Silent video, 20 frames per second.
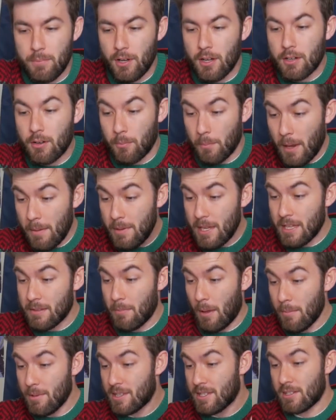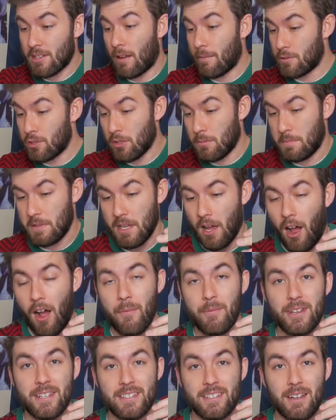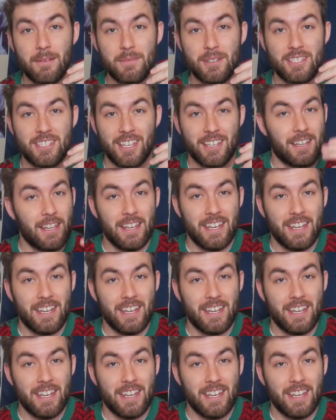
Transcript: book. Or maybe maybe the stuff should be obvious and I'm just an